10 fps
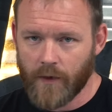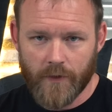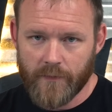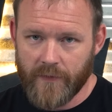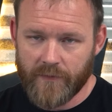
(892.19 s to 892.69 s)

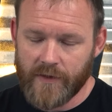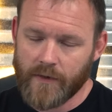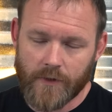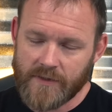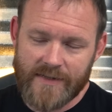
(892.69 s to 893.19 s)
115,
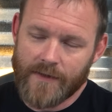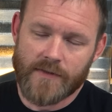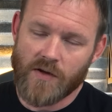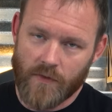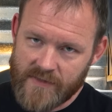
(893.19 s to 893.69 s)
110,
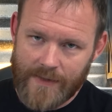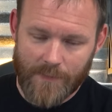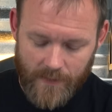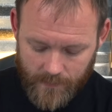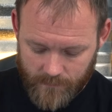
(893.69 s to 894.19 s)
it's all the
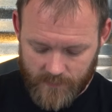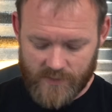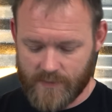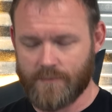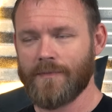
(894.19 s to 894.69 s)
same thing.
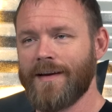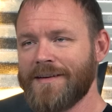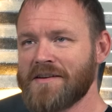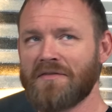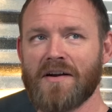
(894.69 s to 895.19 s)
It's just
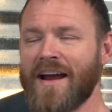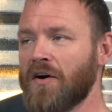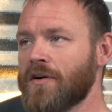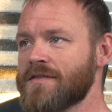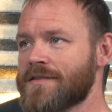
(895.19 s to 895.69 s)
different
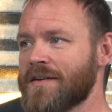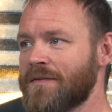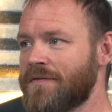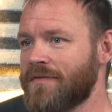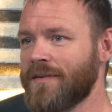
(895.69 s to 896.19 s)
eras
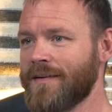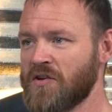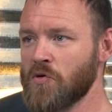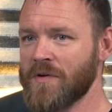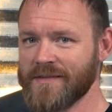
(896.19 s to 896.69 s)
of
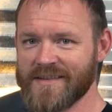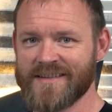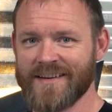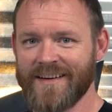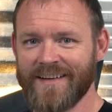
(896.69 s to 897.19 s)

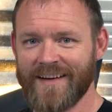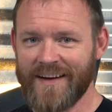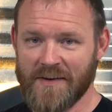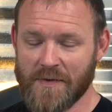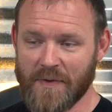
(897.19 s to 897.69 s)
humans
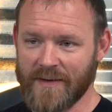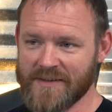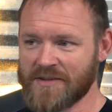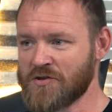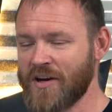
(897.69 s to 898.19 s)
and
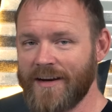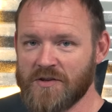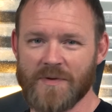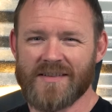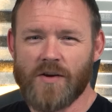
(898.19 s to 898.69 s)
things
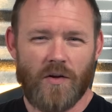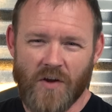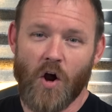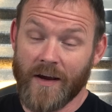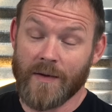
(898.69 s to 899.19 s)
change, but it's all
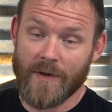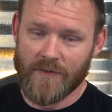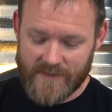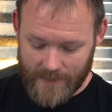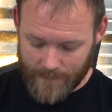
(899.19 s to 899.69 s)
talking
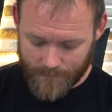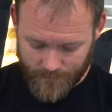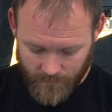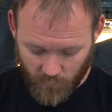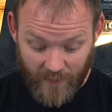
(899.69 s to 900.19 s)
about the same
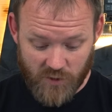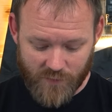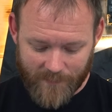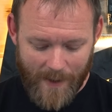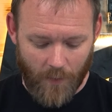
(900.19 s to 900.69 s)
range
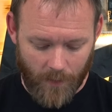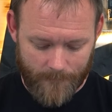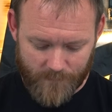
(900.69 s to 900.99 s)
of power.